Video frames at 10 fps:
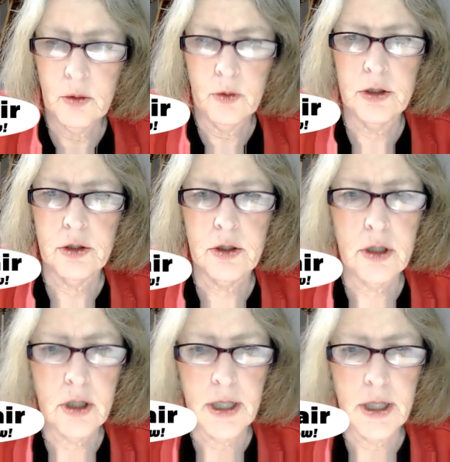with your
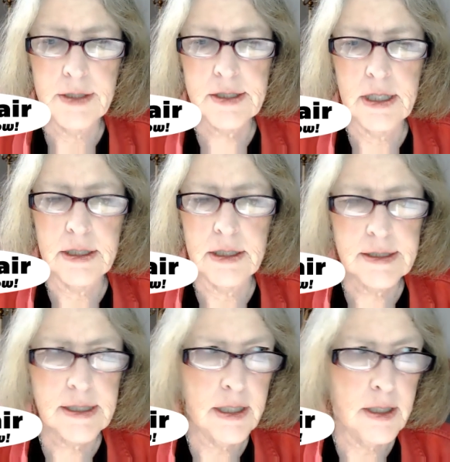clients and
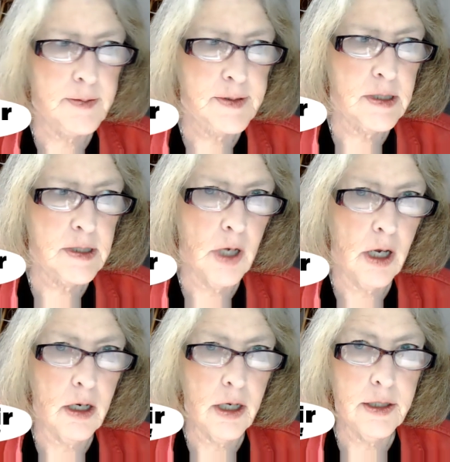set up some
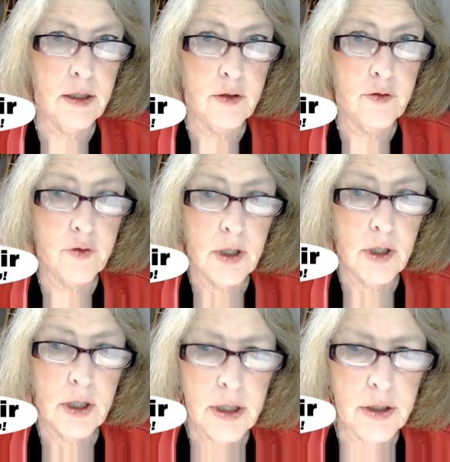kind of
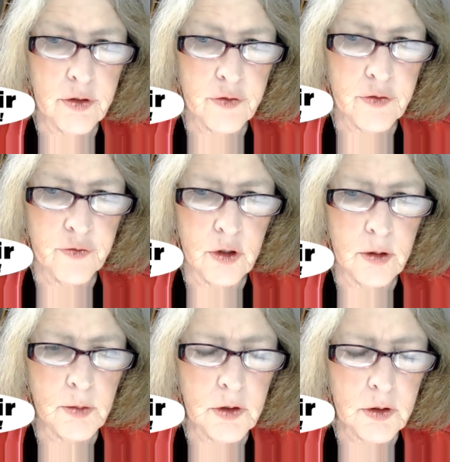either
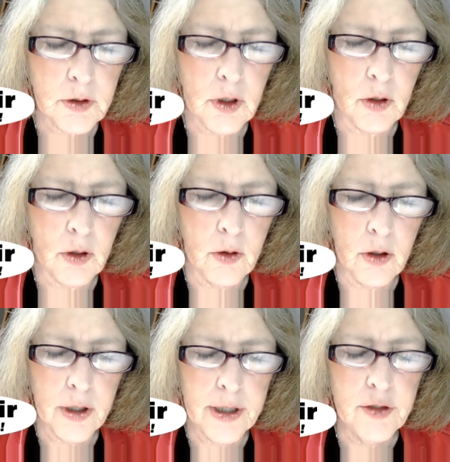formal
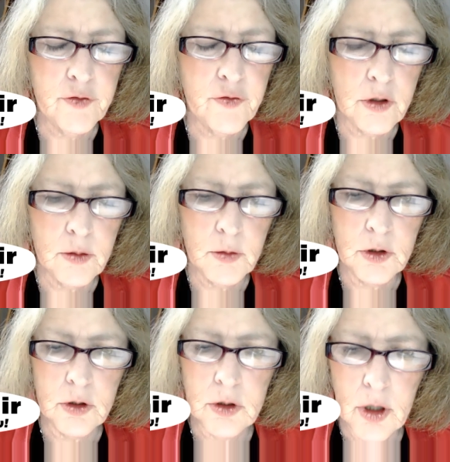or
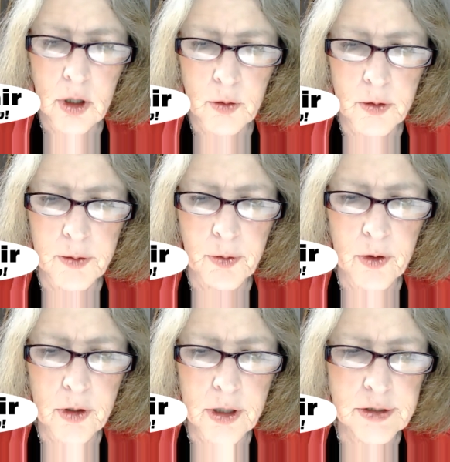informal
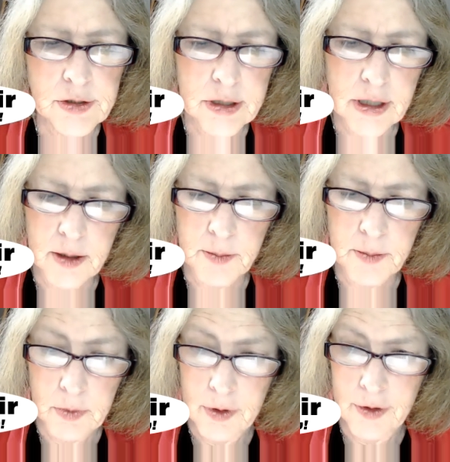reporting to them,
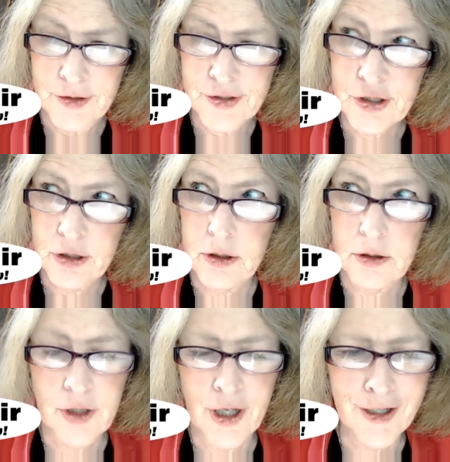
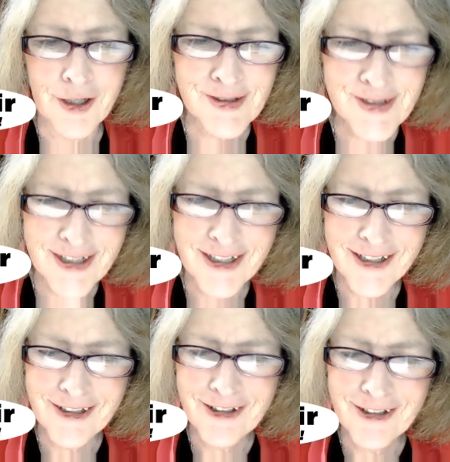so that you're
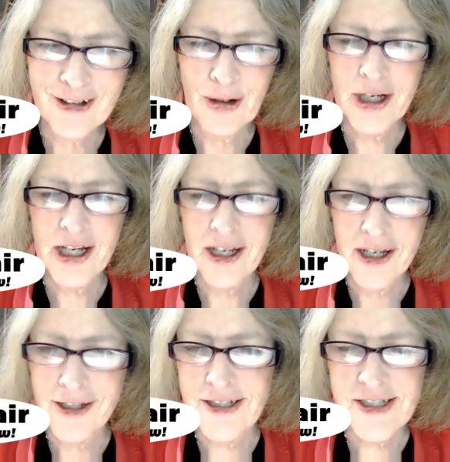saying,
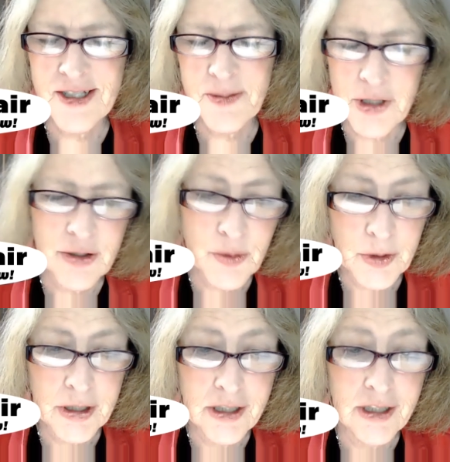okay, this month
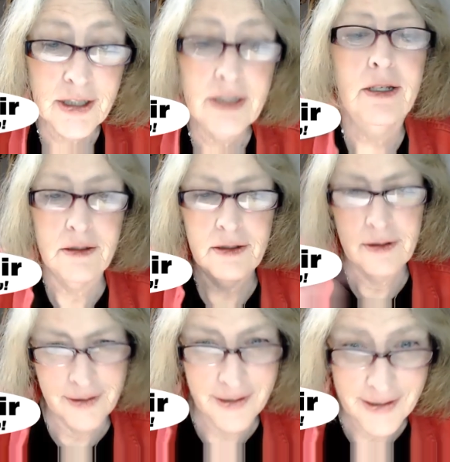we did
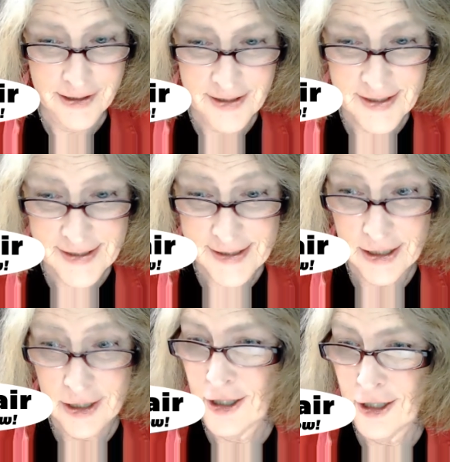this.
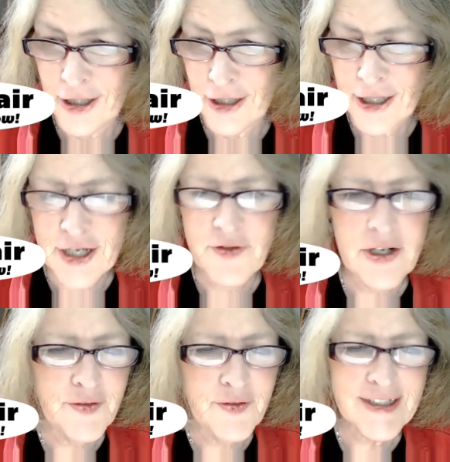Even
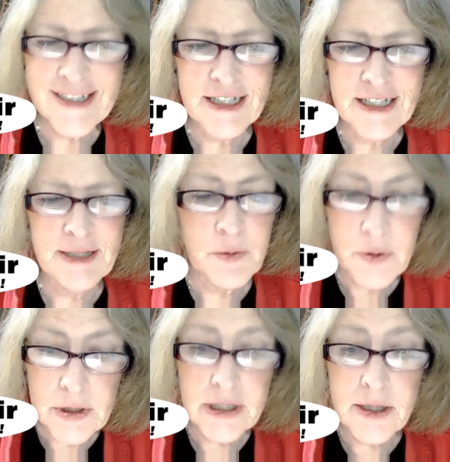if it seems
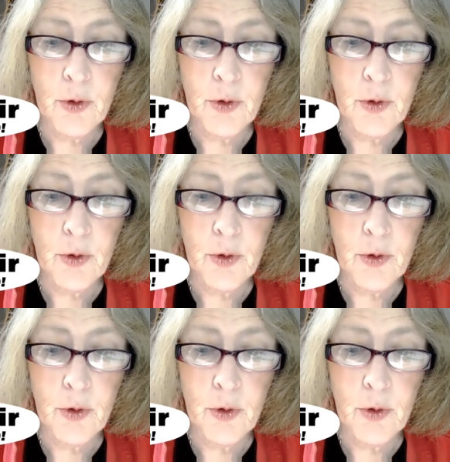really